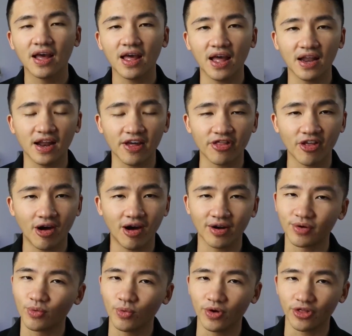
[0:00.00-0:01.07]
And I
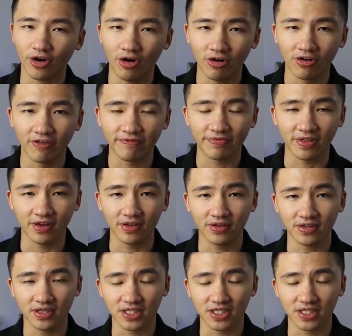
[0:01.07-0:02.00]
thought with all of the